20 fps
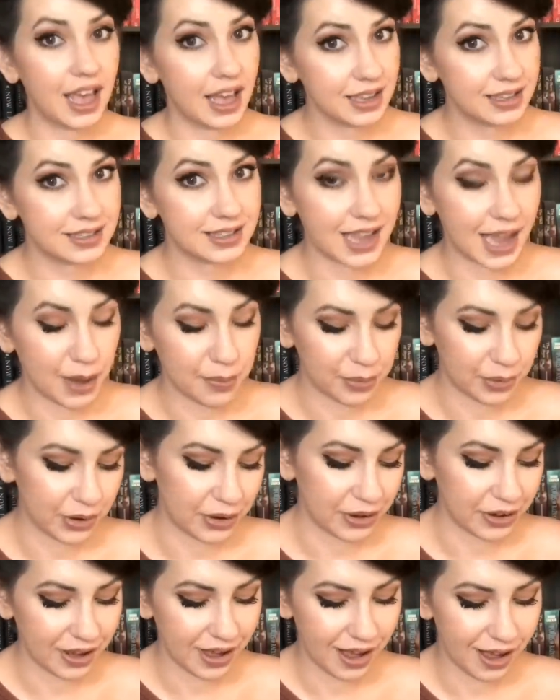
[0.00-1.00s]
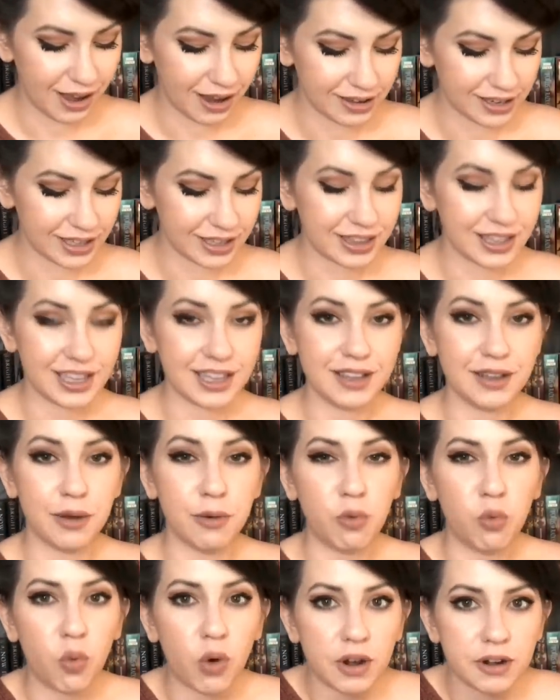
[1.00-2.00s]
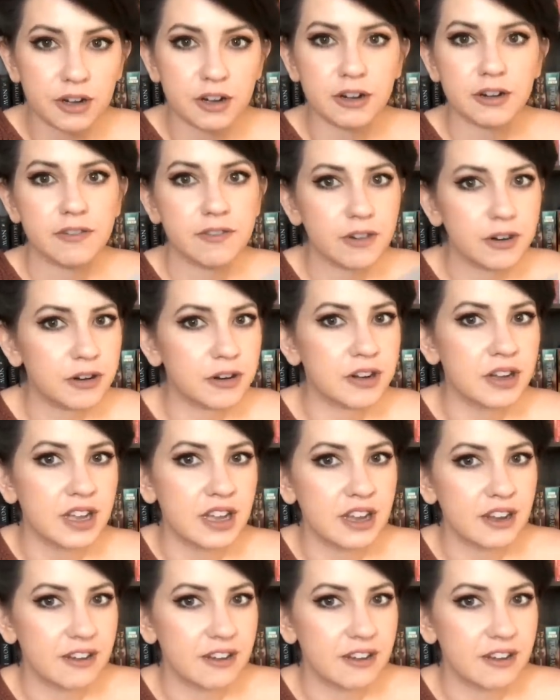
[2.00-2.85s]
Example, on the wonderful